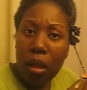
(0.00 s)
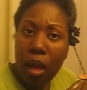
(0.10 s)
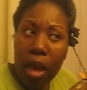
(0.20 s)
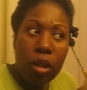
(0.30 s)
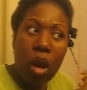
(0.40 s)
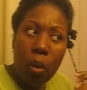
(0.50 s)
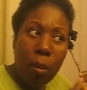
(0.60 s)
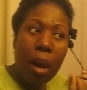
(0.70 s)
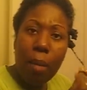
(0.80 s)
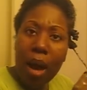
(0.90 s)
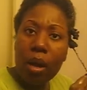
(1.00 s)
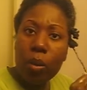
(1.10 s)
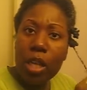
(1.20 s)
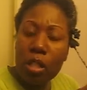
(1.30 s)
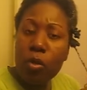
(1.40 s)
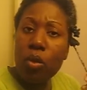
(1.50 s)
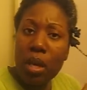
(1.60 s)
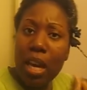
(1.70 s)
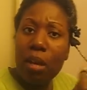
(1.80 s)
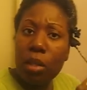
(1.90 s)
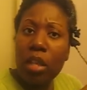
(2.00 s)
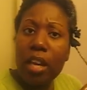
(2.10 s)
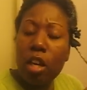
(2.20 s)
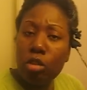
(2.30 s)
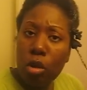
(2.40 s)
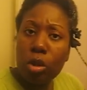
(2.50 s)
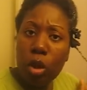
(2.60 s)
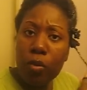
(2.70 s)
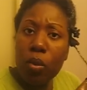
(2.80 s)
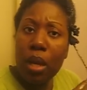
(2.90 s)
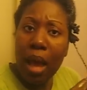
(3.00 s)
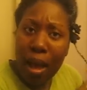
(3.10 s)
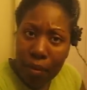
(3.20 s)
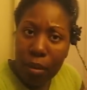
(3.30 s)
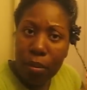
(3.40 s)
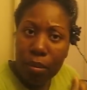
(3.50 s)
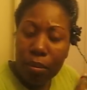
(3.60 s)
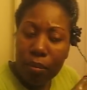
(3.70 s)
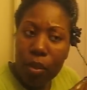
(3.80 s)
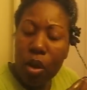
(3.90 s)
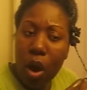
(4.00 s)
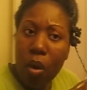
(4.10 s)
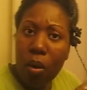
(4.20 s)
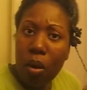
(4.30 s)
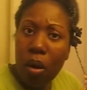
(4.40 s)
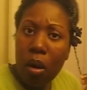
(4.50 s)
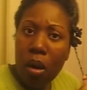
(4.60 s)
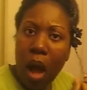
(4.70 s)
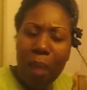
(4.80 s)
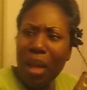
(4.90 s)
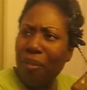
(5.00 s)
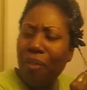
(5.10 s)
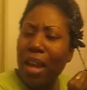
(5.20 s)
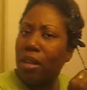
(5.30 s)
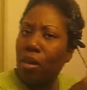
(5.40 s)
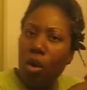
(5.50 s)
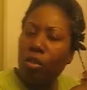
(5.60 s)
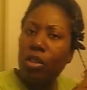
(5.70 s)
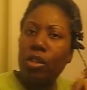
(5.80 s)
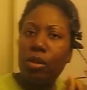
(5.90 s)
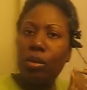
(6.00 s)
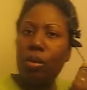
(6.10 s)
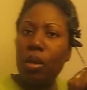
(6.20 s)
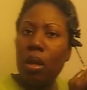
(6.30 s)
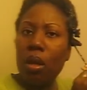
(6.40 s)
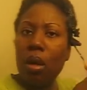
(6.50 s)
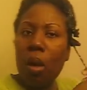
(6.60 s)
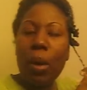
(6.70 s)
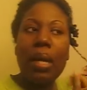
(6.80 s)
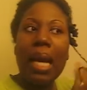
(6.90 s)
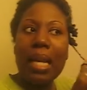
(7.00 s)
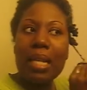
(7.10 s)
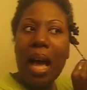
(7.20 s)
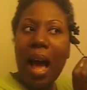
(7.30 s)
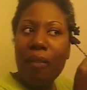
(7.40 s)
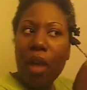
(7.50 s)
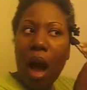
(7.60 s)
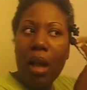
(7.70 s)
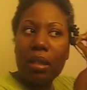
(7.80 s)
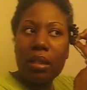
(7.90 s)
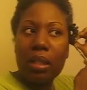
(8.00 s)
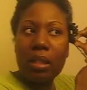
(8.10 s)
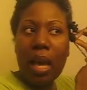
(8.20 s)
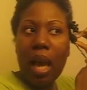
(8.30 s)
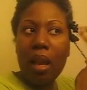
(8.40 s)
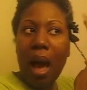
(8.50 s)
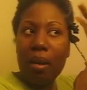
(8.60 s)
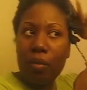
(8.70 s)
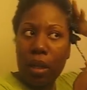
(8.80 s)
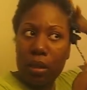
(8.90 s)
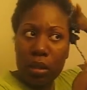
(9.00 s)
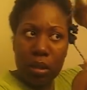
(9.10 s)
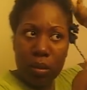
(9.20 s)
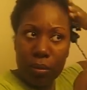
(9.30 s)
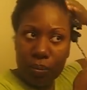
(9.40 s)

And you know what my motto is? If you can get him to take your drawers off, you can have him. You know? I'm not fighting over a dude. But ladies, I have to honestly say, a lot of us